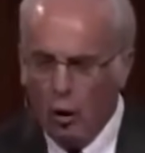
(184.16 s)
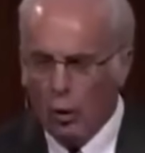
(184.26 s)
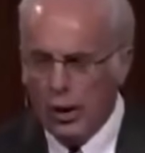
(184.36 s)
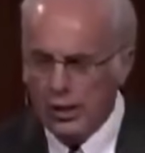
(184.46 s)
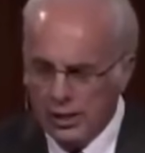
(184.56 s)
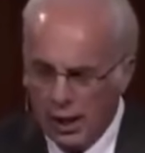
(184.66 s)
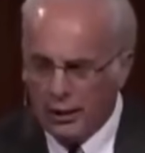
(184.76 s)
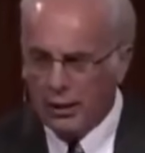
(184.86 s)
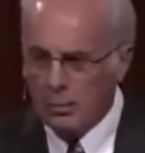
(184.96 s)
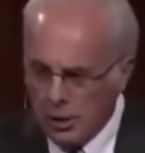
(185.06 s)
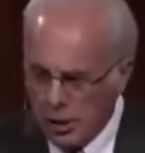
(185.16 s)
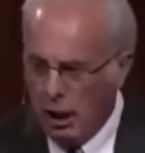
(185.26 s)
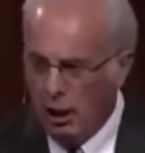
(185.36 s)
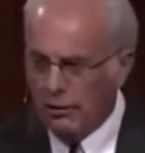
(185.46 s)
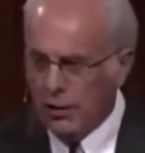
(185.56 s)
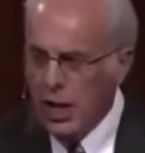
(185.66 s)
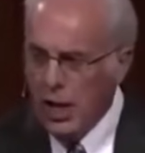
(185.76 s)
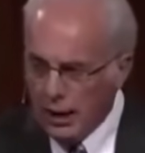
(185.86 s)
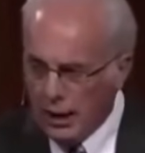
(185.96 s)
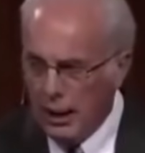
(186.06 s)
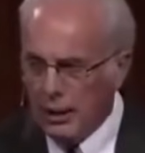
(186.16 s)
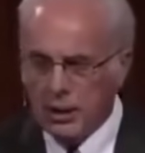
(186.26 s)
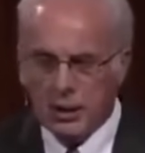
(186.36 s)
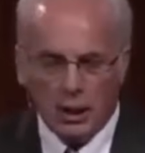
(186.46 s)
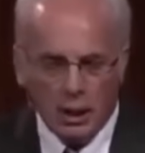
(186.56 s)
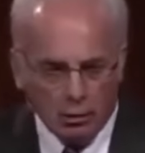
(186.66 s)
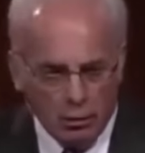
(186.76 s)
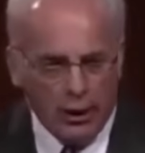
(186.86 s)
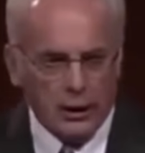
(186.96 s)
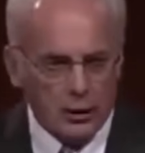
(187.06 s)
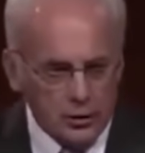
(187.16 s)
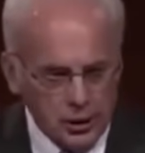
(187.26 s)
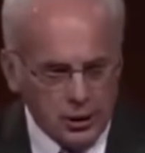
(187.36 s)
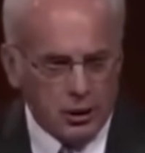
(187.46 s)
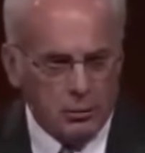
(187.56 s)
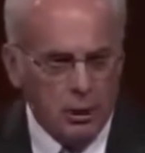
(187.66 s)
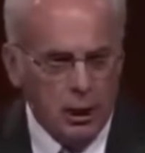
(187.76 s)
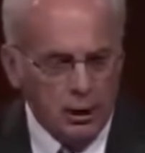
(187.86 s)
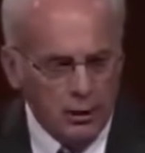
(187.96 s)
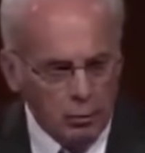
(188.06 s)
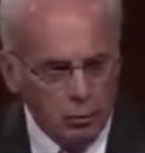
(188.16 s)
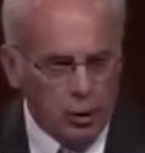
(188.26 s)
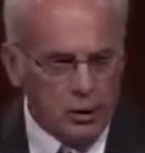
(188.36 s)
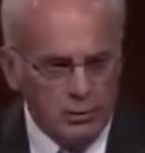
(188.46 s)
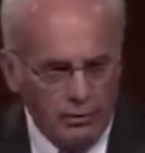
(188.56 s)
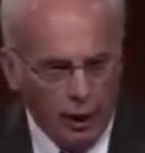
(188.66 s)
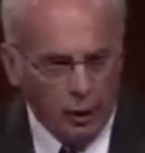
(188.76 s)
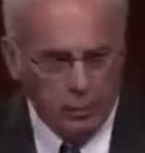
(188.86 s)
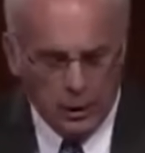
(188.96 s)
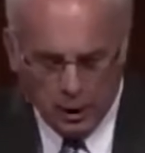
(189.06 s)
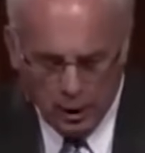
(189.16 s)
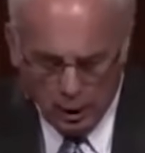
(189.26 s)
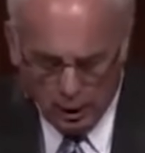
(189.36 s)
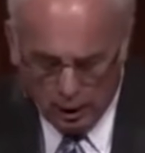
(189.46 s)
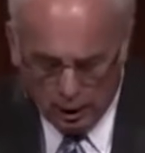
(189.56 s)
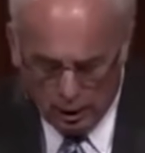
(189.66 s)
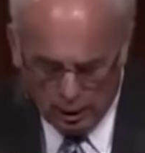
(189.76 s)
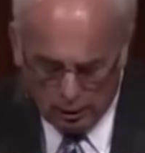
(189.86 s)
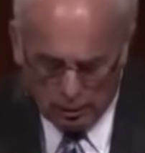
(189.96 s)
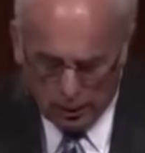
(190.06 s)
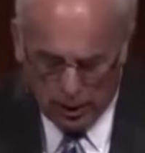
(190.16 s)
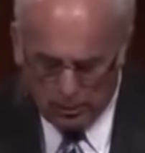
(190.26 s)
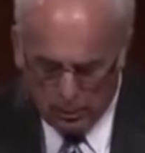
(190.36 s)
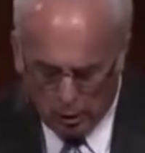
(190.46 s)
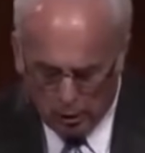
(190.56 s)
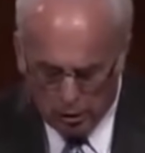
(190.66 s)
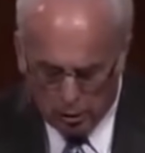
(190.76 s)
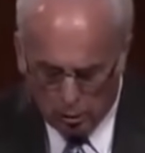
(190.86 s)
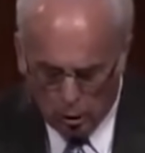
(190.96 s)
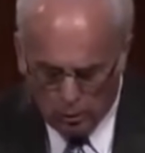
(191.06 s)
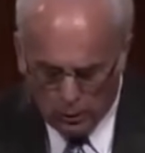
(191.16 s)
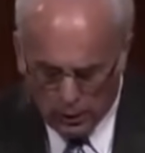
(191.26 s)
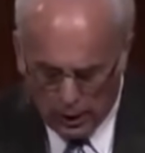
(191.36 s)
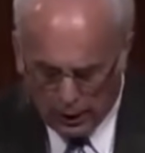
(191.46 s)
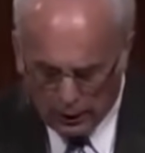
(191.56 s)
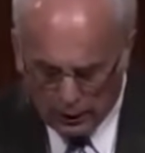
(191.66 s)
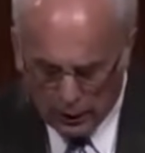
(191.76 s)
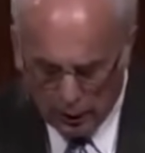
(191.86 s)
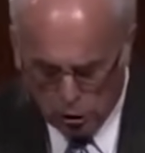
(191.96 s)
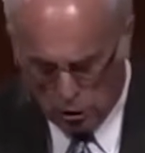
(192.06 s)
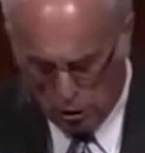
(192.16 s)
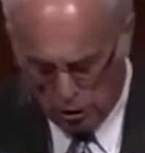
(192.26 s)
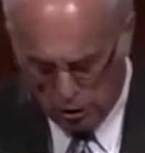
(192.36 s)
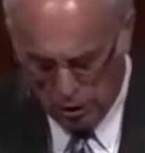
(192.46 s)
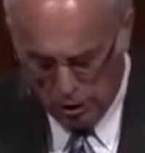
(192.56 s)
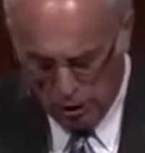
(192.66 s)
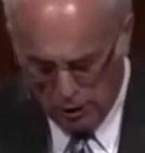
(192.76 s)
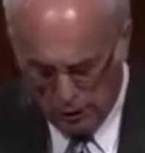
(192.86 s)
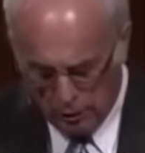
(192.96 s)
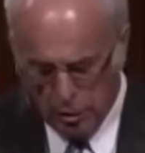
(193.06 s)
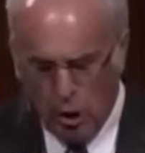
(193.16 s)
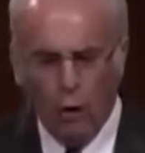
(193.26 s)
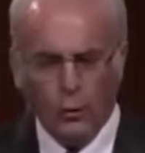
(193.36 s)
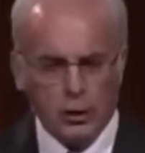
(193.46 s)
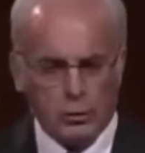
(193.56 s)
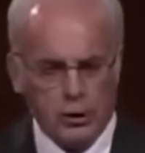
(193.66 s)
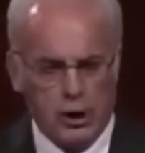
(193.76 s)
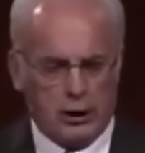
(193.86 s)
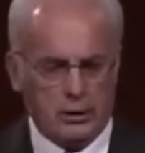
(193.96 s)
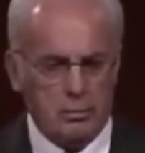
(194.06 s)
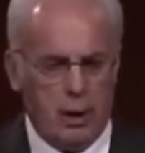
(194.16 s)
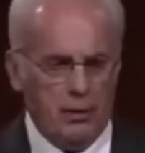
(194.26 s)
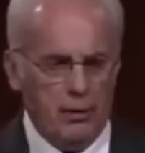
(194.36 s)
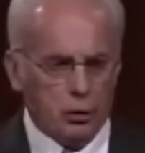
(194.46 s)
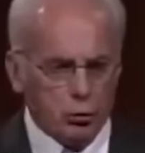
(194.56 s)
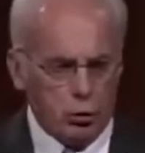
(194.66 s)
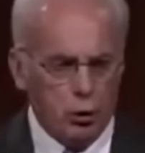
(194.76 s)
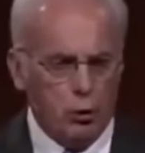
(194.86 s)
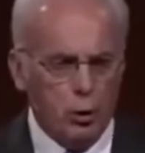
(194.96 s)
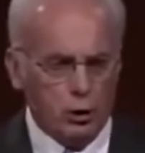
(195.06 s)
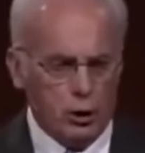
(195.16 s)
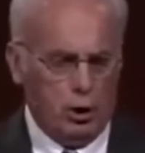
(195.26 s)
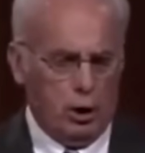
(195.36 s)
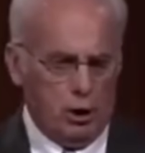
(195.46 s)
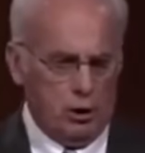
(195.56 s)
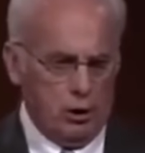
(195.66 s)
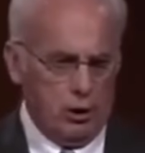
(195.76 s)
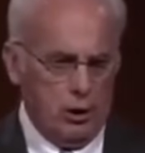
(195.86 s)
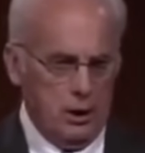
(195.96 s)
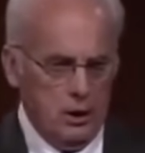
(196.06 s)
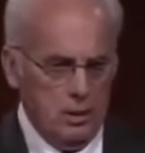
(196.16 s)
always set themselves against the heretical system that was developing, uh, that became known as the Roman Catholic Church. It was always rejected by the true church.